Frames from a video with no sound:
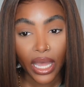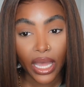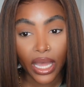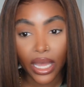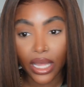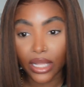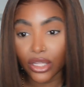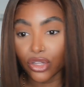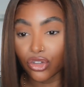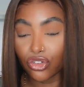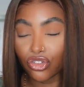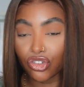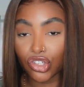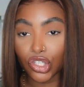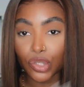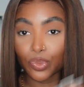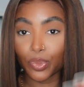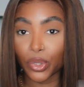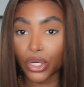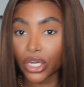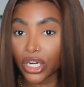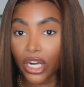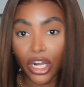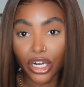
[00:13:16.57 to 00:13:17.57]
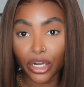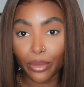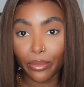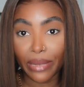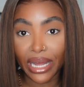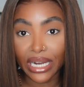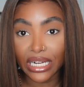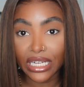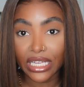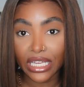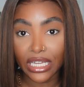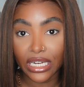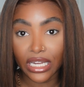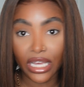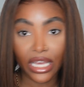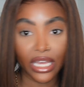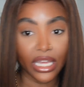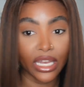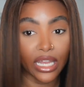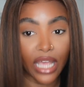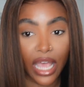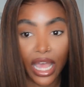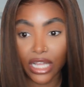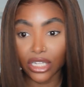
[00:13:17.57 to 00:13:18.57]
and you just put it on your mannequin
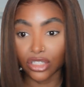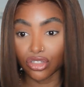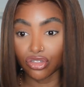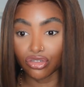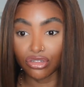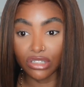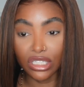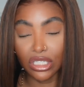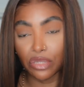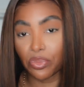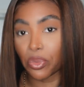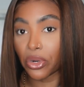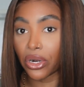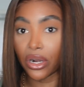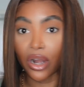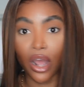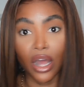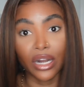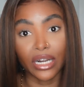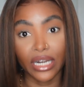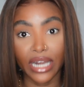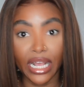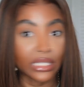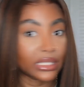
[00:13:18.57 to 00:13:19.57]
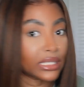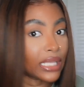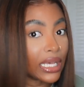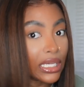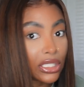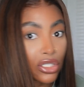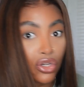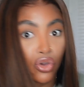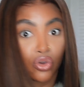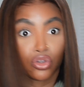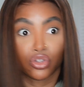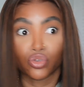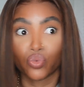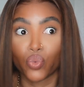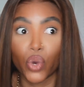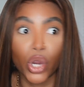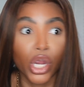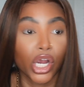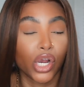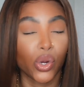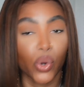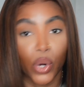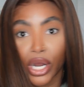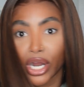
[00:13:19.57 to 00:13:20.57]
head and you need to put it on next day to go to
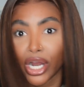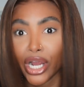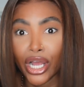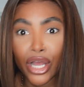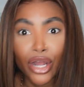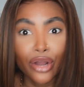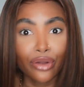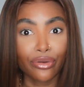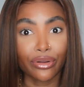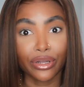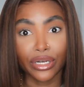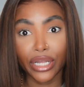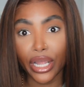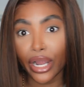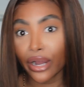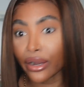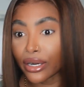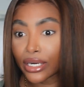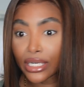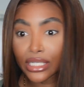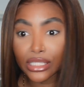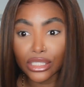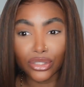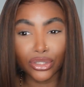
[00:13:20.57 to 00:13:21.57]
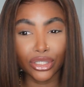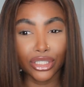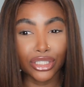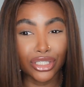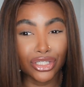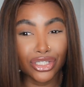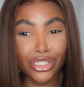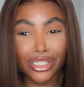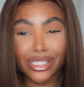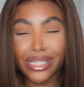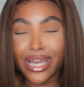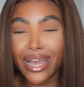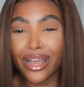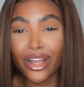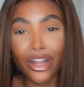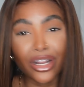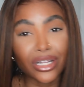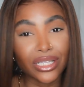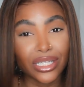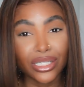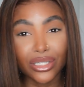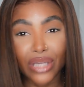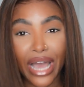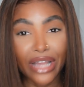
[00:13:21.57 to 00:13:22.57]
work or run errands, or you just that
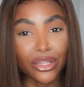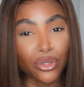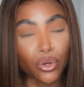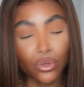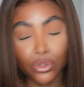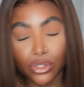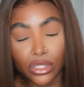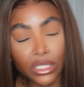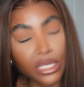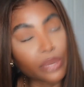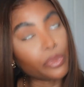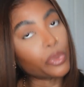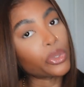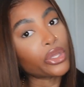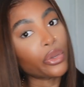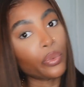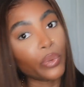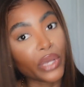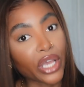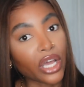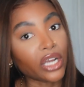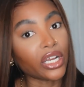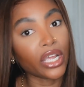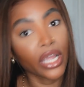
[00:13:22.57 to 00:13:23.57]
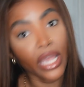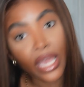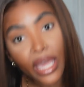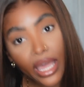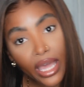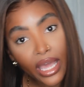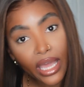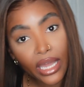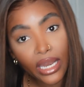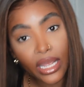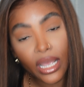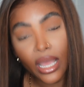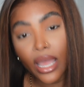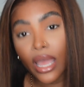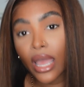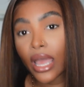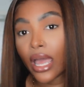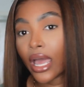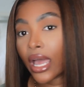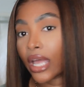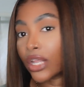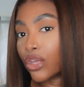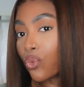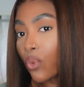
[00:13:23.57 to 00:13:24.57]
girly that don't sleep with your wig on your head
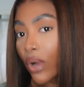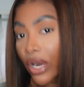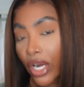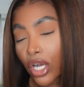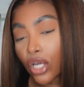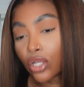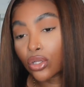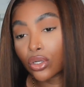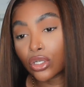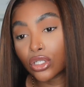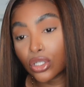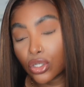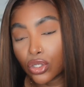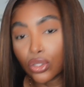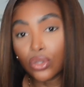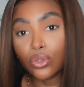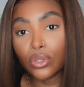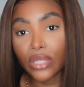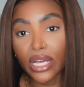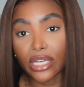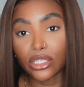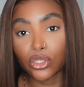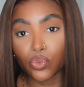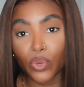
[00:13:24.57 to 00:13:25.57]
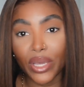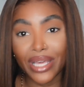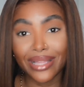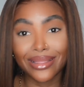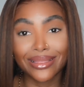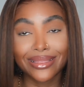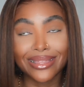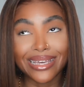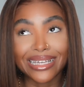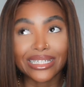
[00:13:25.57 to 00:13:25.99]
and you want a good glueless wig.